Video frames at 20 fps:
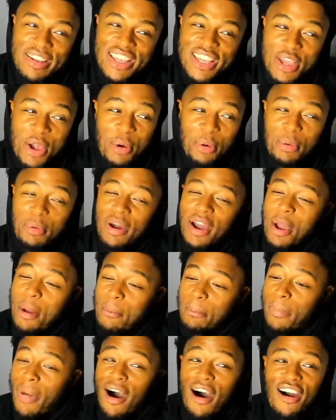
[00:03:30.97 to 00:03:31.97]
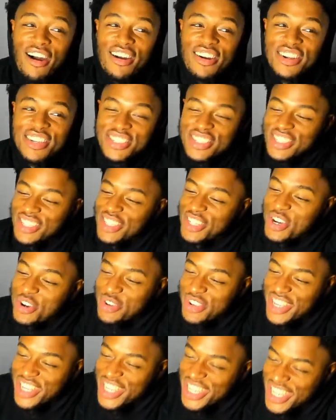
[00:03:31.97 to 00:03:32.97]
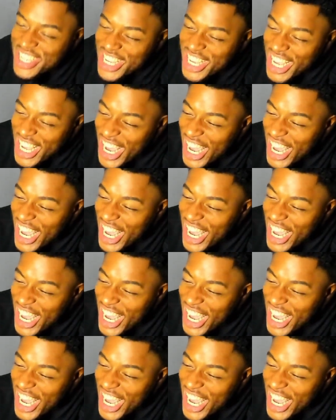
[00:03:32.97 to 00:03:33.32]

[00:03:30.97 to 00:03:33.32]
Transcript: Yo, bars, low key.